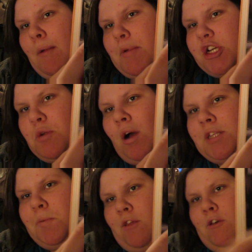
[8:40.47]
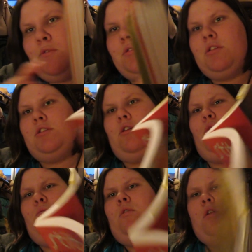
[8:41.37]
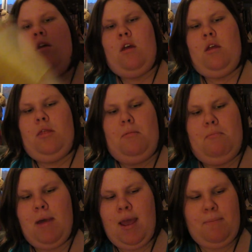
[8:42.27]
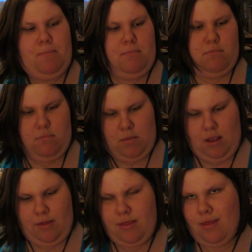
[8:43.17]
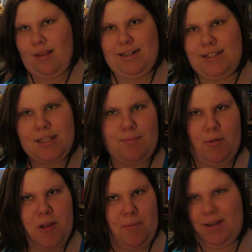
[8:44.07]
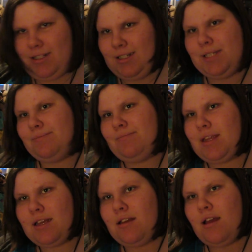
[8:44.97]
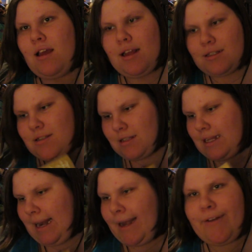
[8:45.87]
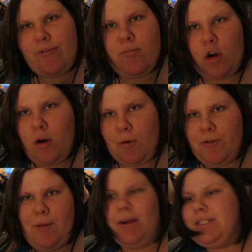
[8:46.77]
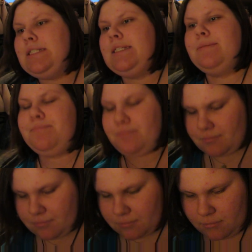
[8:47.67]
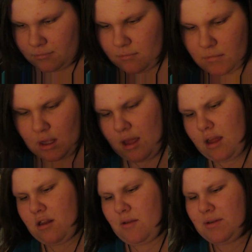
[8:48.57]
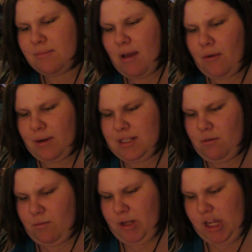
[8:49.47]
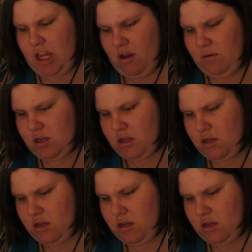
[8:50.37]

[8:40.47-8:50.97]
And she wants one of those. So, since it's a birthday present, got an idea for her birthday present. And there were some other ones that were really cute.